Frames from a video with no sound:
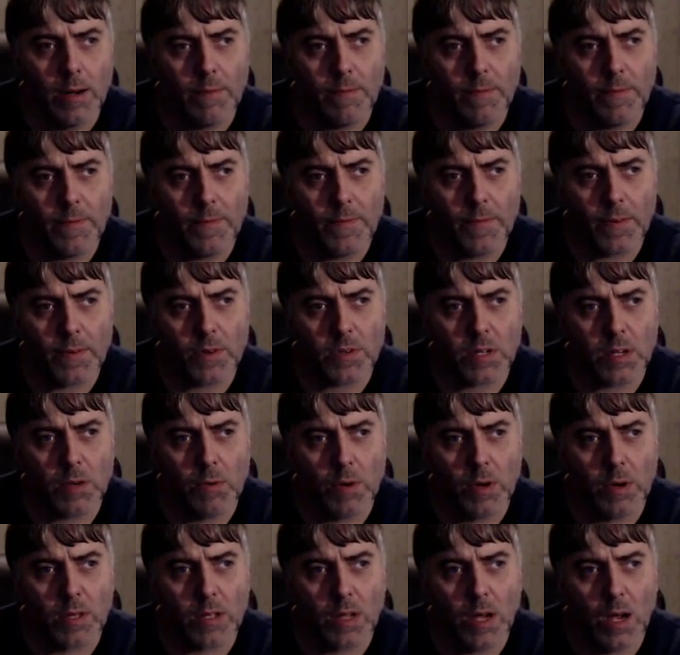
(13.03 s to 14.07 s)
First I
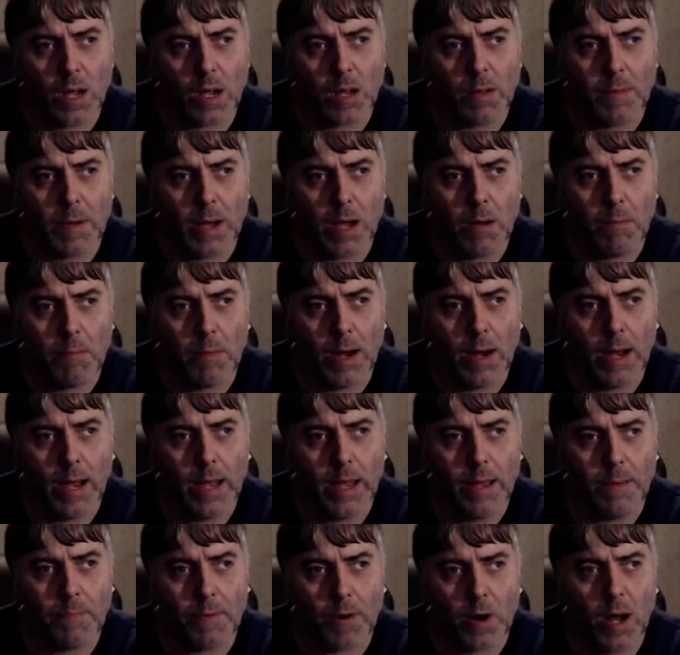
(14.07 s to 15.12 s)
want to talk about
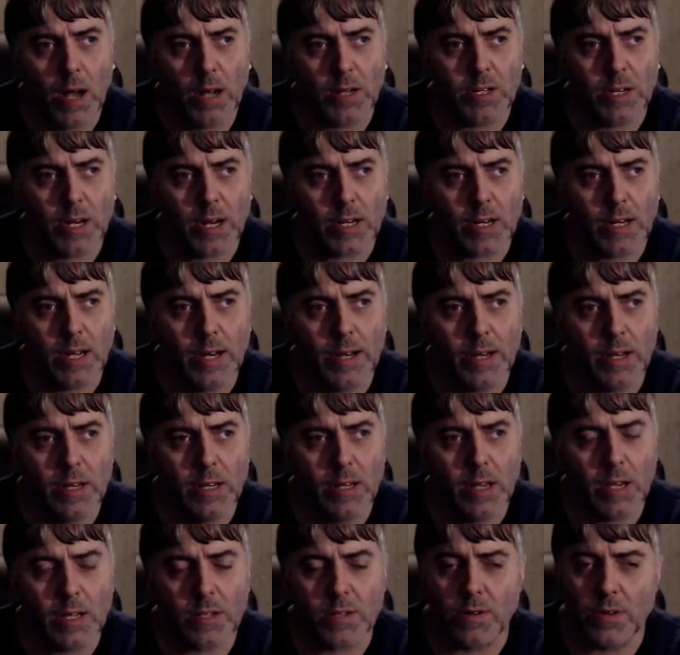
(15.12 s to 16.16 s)
my project I did
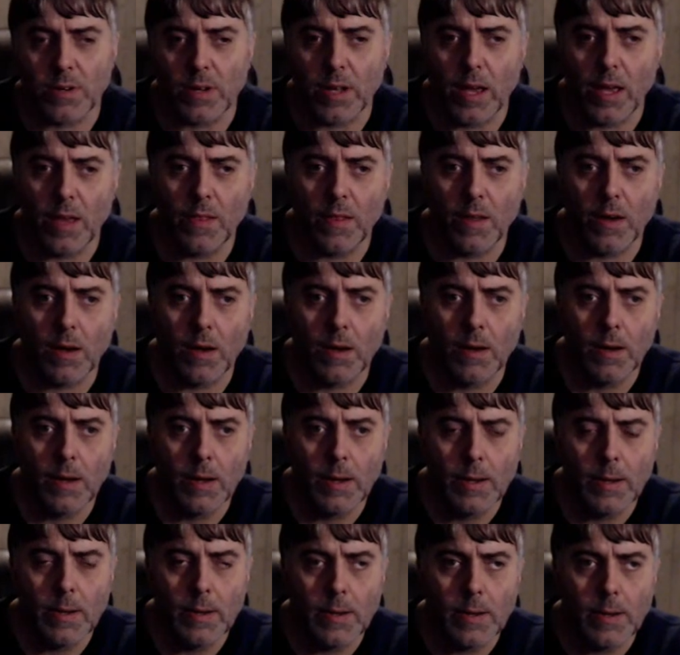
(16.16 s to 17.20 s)
yesterday, the
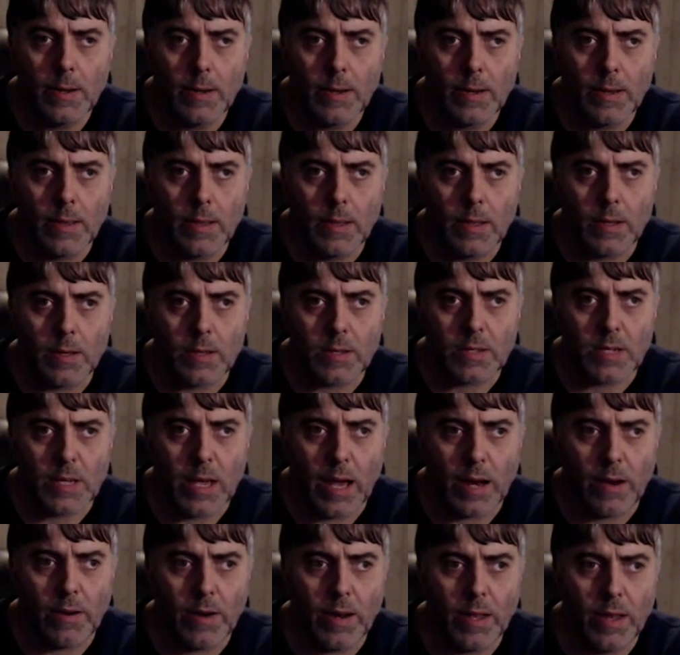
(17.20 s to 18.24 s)

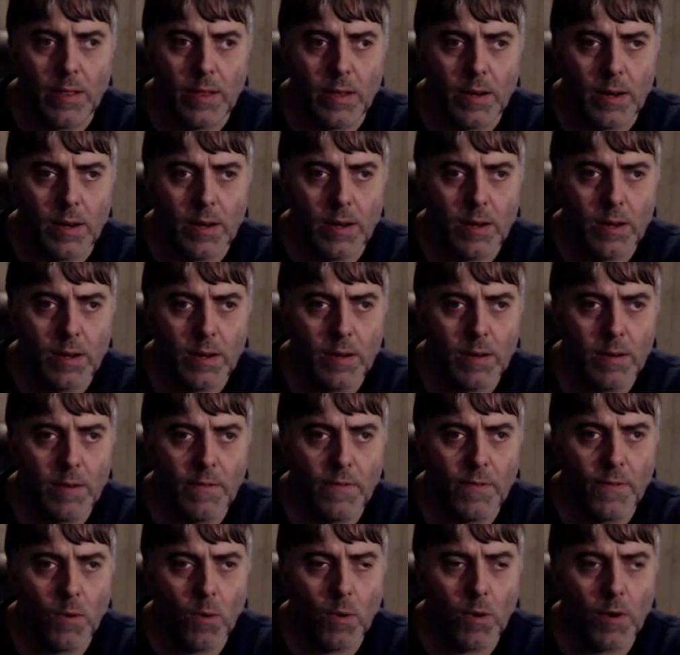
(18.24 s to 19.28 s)
Saturday the
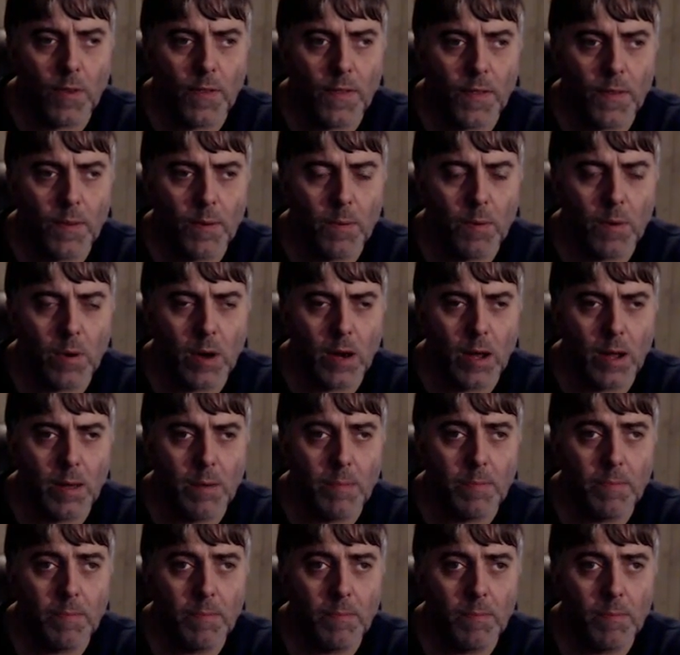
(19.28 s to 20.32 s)
4th, where I
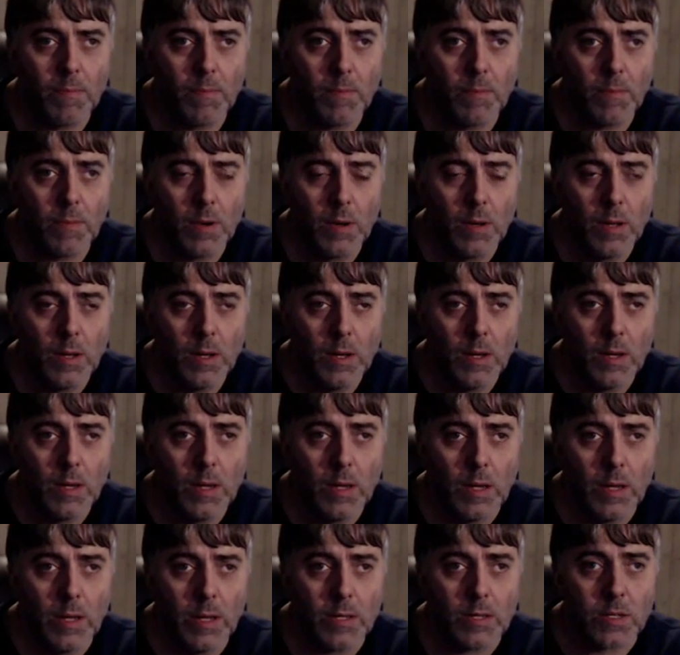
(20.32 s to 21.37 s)

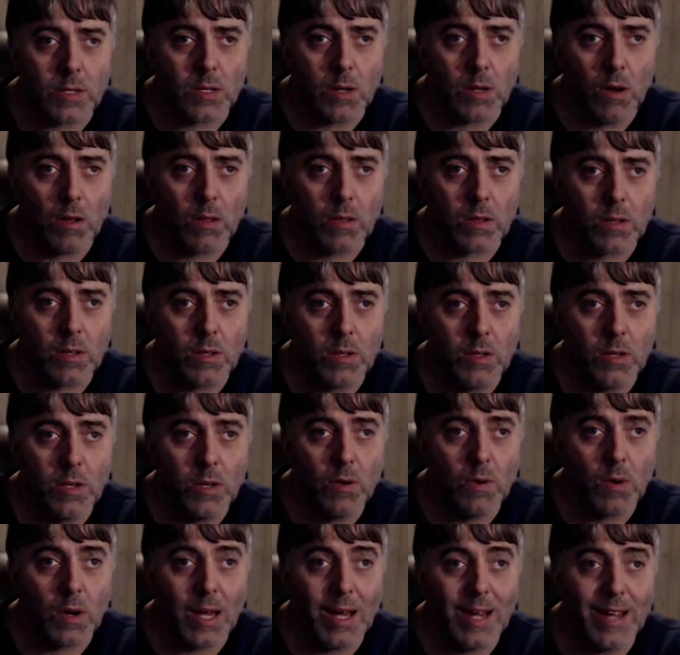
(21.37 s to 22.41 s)
installed
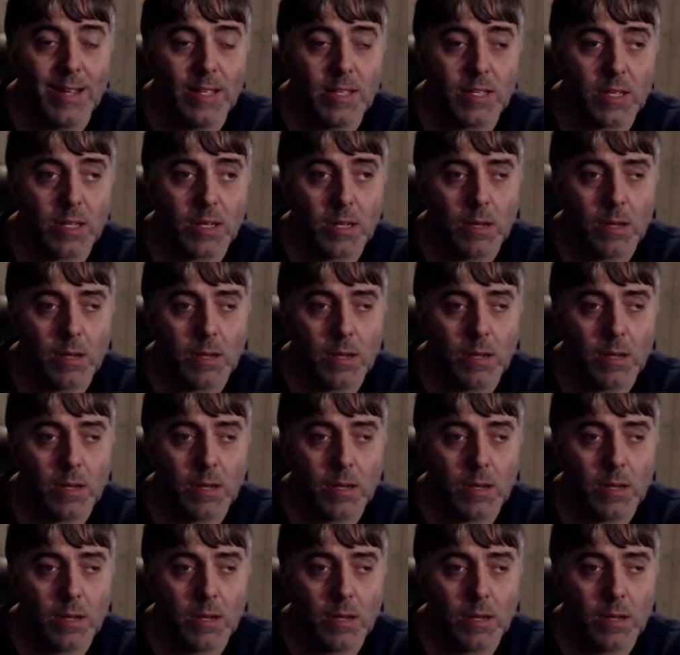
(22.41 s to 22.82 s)
two lights,